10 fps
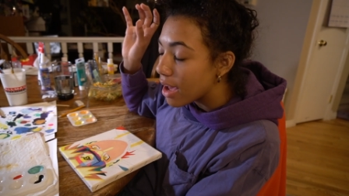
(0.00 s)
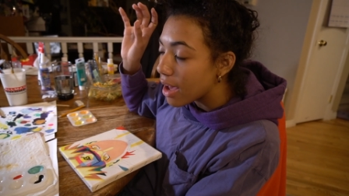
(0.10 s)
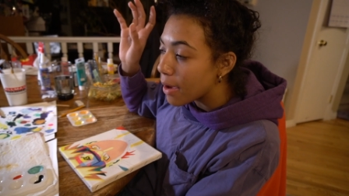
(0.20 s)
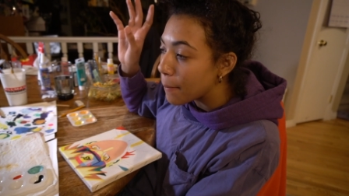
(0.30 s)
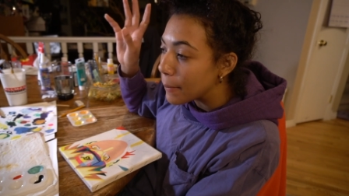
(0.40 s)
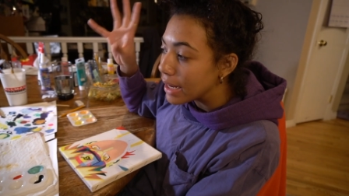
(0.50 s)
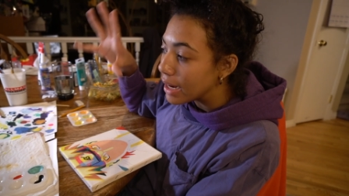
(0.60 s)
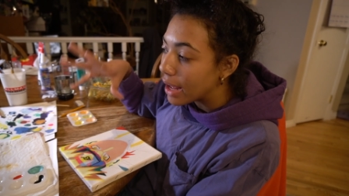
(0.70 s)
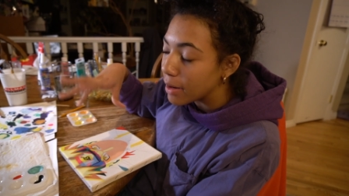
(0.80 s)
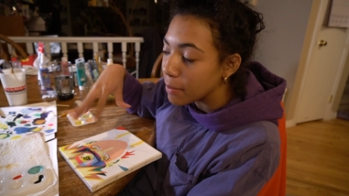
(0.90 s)
an
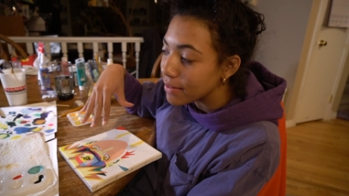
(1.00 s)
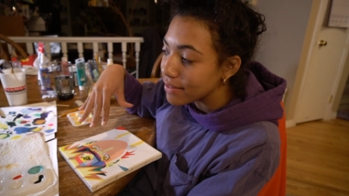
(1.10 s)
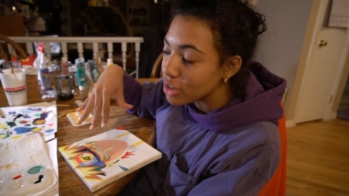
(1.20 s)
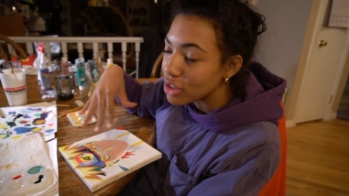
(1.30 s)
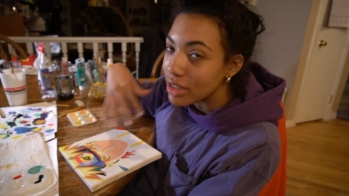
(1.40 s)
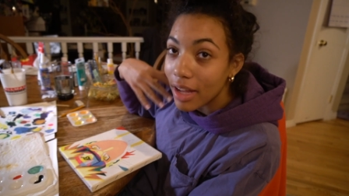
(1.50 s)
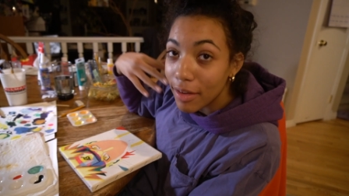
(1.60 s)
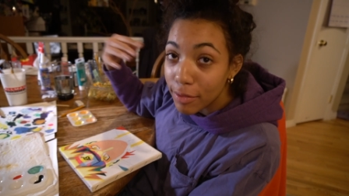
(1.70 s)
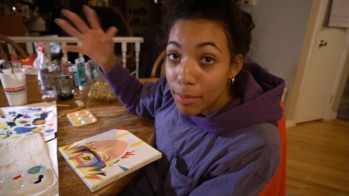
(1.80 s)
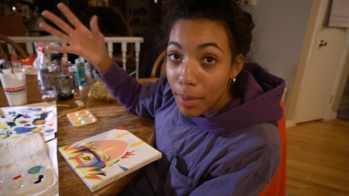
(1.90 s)
anime version
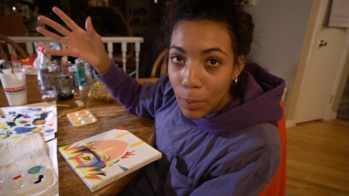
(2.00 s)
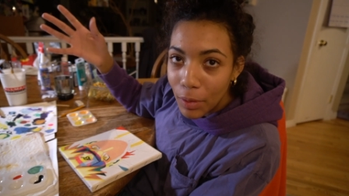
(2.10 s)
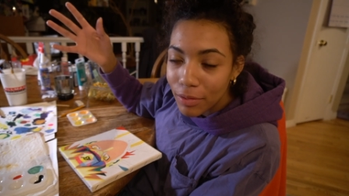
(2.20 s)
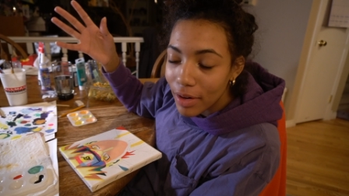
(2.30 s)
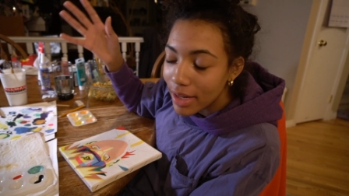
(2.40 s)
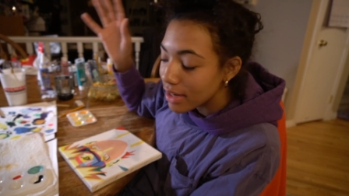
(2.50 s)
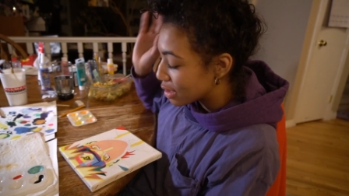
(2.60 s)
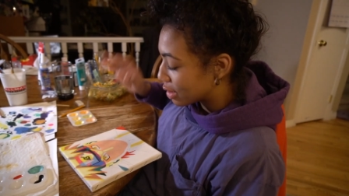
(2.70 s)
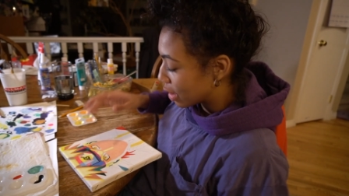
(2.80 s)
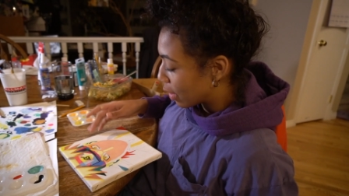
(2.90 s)
of my boyfriend.
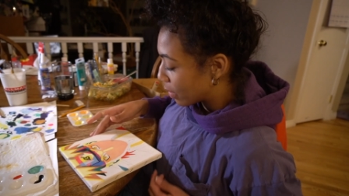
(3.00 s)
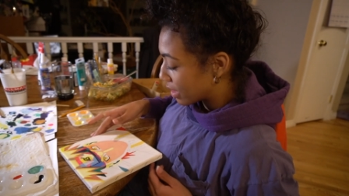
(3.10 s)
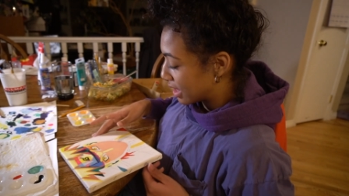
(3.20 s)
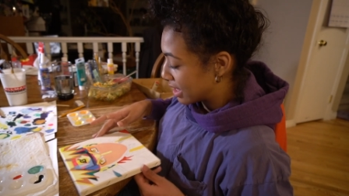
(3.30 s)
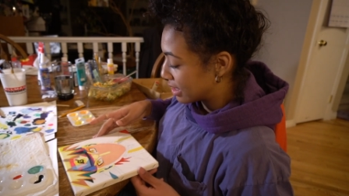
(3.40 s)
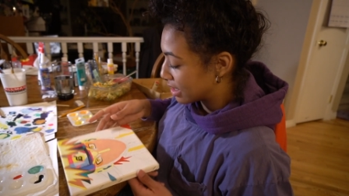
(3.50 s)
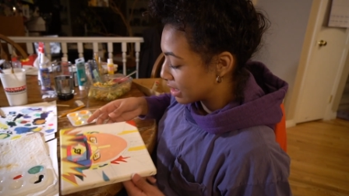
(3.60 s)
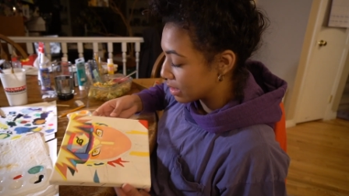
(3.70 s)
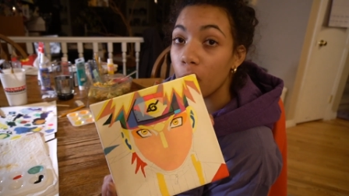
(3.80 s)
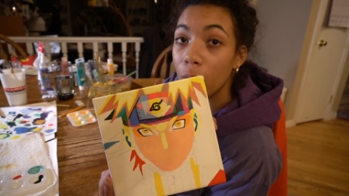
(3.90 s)
So this
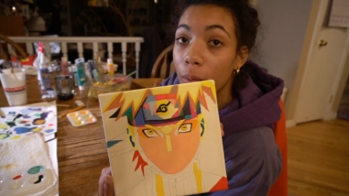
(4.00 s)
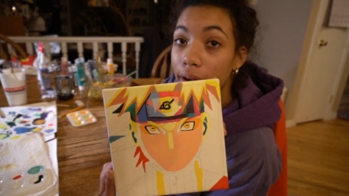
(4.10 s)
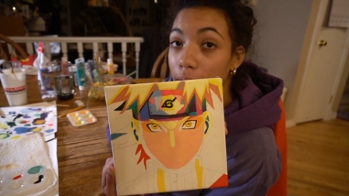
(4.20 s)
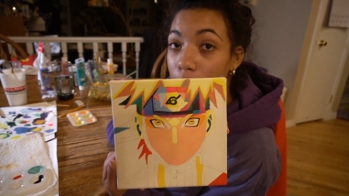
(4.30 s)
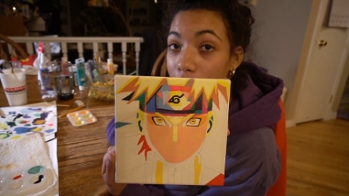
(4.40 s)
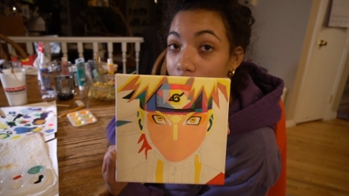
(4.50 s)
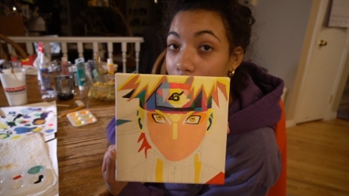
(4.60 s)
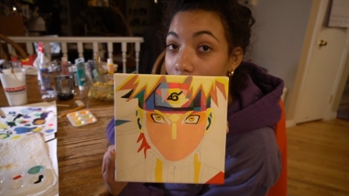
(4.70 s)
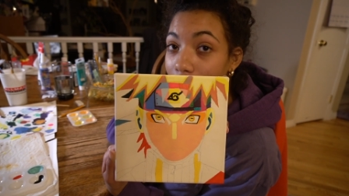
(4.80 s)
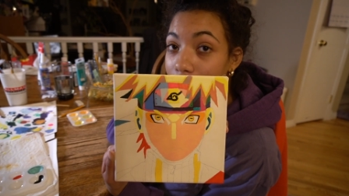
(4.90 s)
is where we are
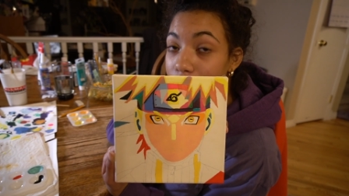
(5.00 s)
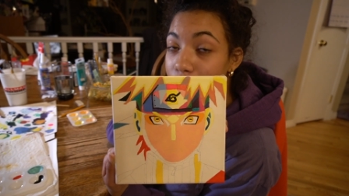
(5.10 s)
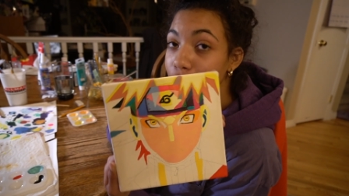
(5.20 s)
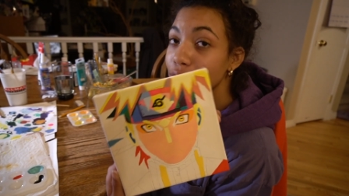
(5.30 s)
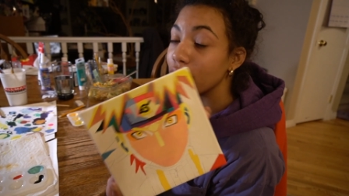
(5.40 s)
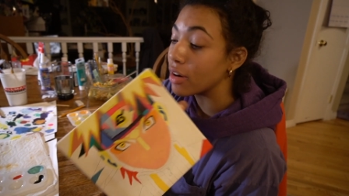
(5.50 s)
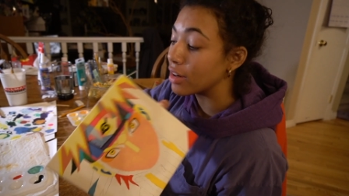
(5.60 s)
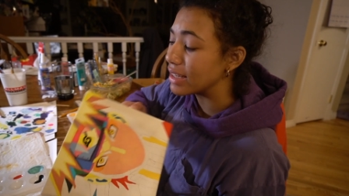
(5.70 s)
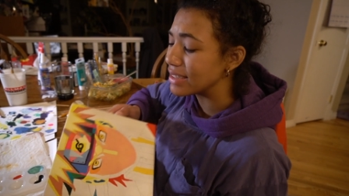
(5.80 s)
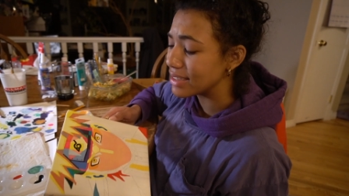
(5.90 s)
at so far.
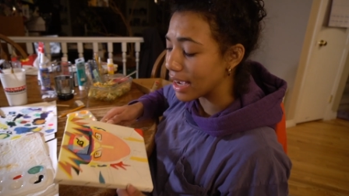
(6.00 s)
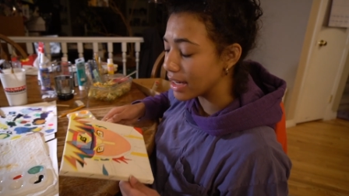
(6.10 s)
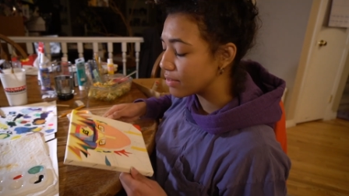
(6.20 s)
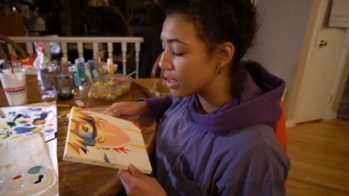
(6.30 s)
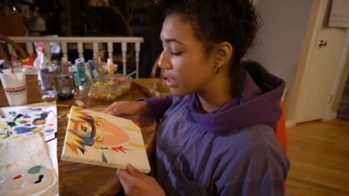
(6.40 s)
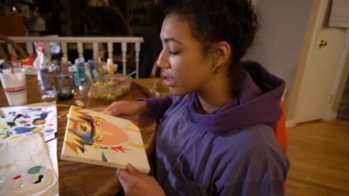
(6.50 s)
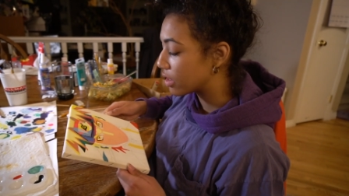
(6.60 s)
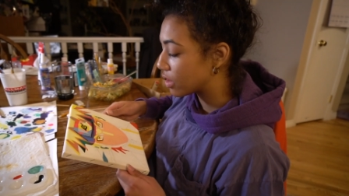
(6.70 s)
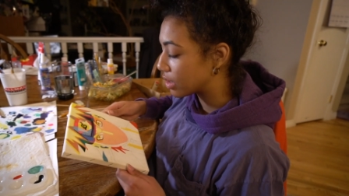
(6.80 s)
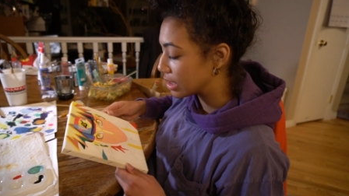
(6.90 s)
It's kind of taking
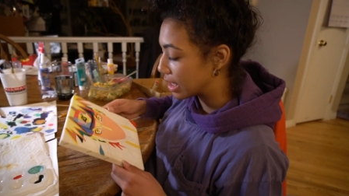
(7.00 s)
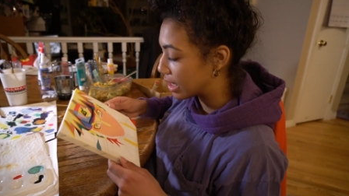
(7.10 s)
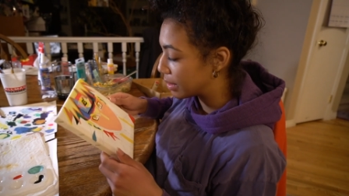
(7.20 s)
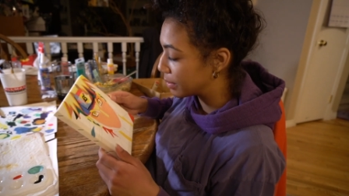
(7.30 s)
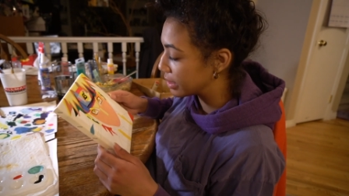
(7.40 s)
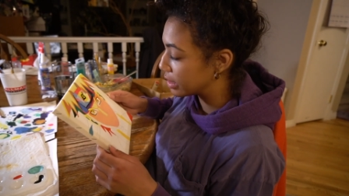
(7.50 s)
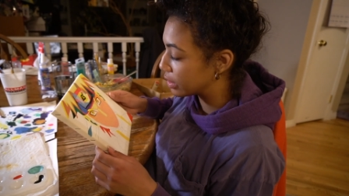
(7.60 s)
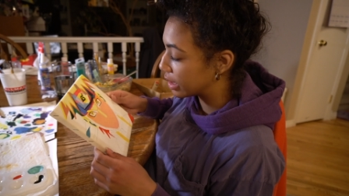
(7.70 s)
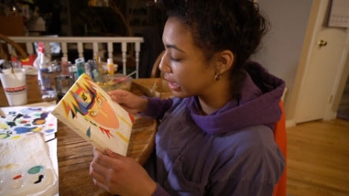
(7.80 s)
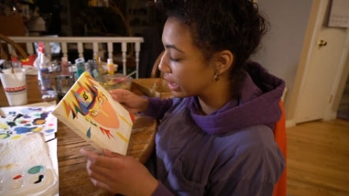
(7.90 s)
a long time because there
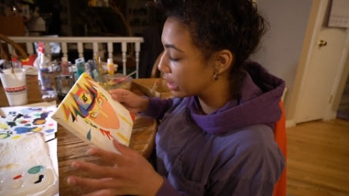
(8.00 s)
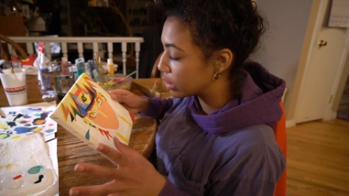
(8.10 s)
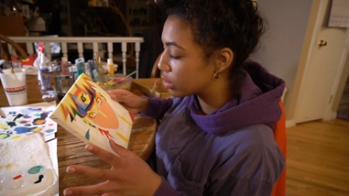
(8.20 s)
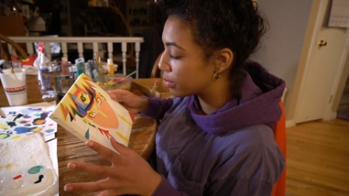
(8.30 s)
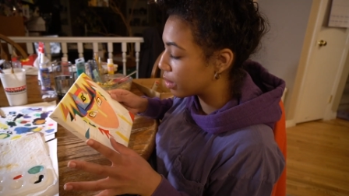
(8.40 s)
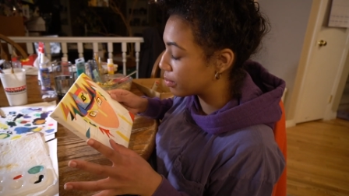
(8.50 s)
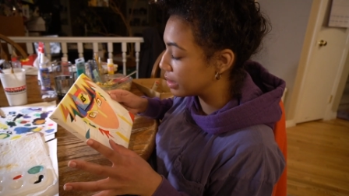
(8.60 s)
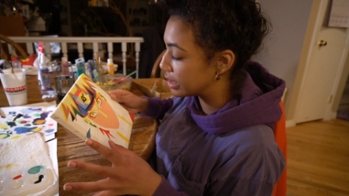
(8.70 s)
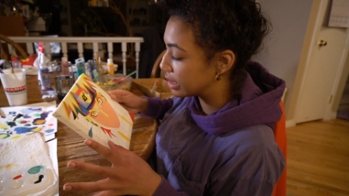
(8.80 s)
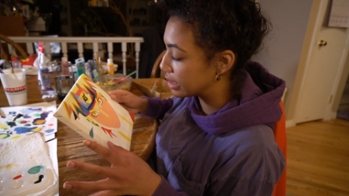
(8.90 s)
are like little small
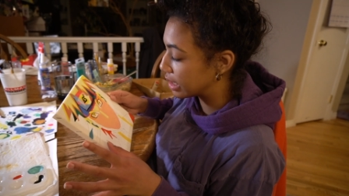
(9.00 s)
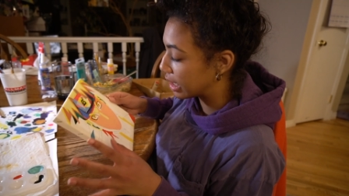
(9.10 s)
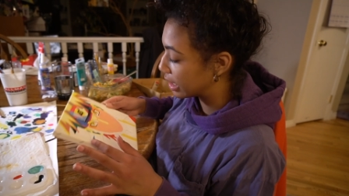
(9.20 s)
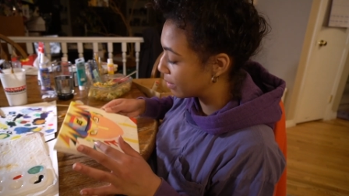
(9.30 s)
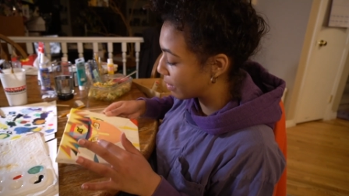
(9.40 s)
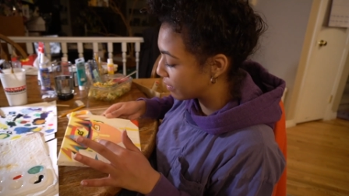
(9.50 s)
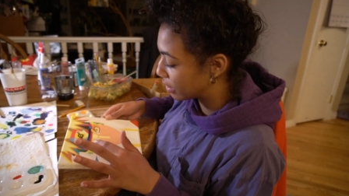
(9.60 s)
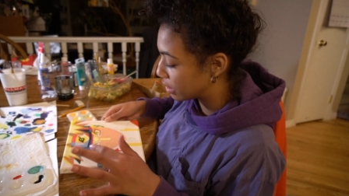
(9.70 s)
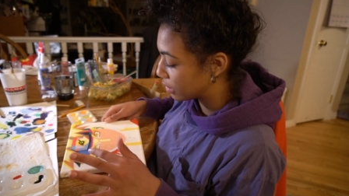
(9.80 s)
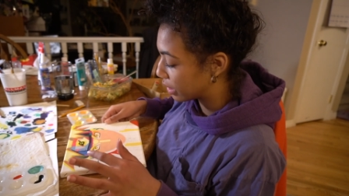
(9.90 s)
pieces that I keep having
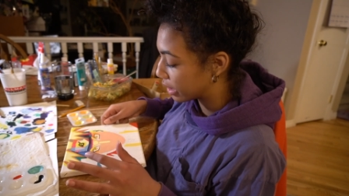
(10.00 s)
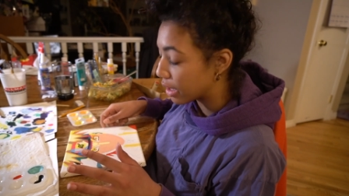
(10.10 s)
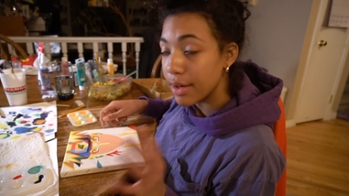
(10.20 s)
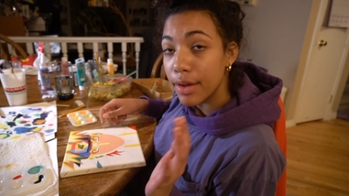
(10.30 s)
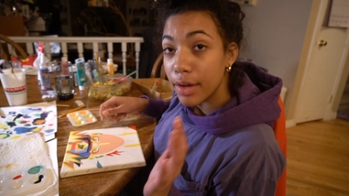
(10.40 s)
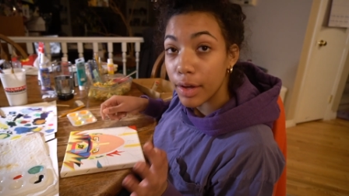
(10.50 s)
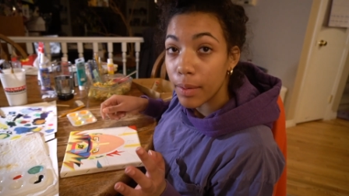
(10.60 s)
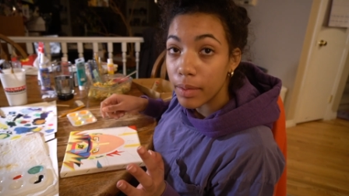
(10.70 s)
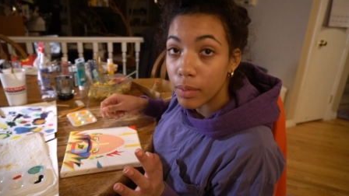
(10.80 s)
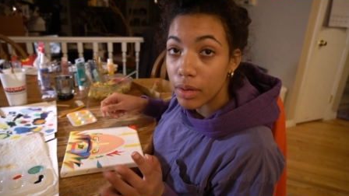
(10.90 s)
to like
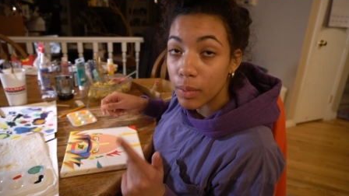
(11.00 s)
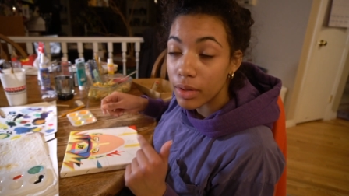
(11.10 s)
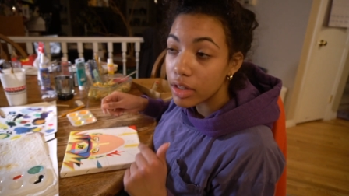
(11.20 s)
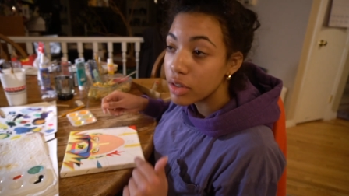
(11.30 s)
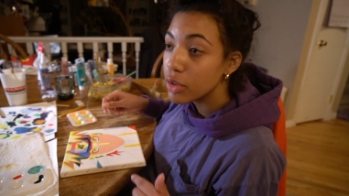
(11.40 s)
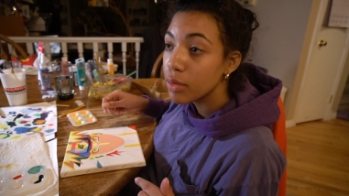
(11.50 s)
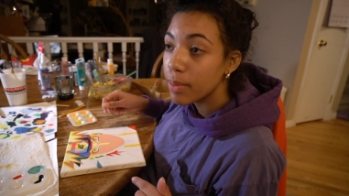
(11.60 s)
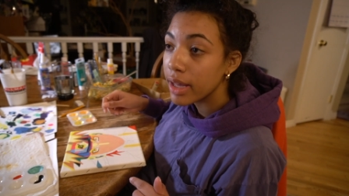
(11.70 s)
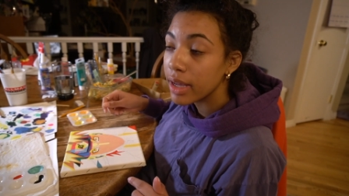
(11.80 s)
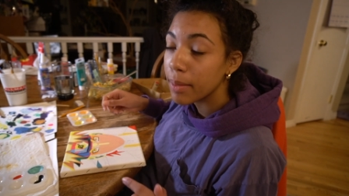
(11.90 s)
go in with a
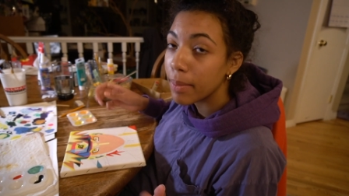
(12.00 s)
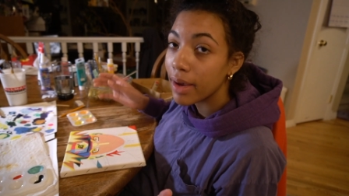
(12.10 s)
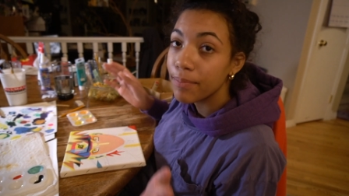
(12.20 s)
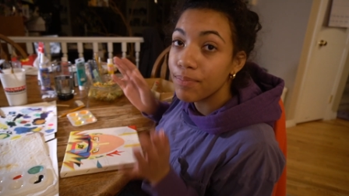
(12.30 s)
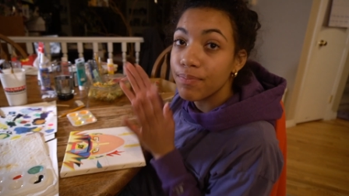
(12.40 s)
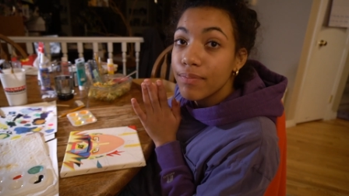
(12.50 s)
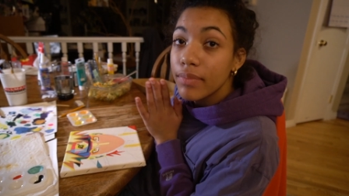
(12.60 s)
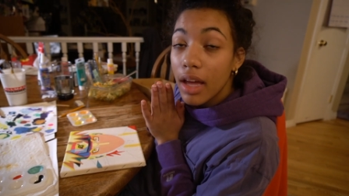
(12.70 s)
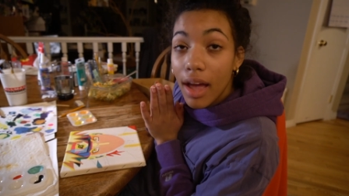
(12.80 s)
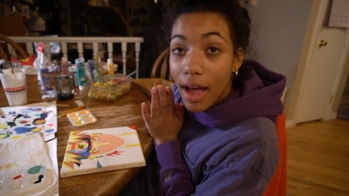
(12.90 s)
toothpick, but
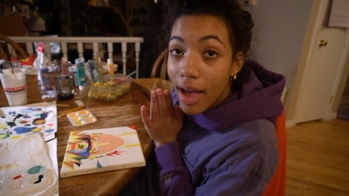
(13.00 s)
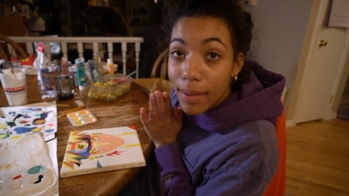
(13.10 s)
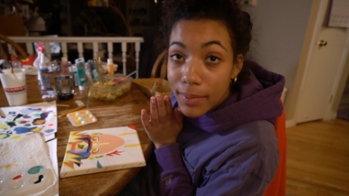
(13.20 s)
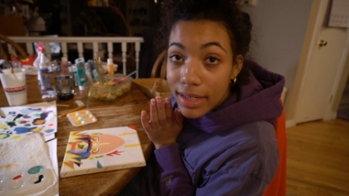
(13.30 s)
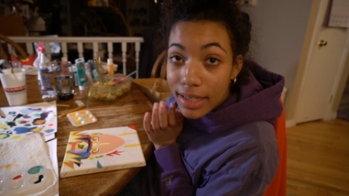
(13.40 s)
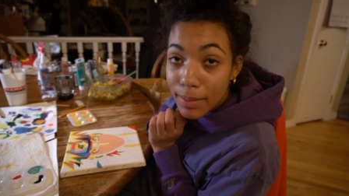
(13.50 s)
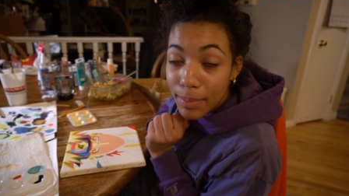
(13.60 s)
I'm gonna keep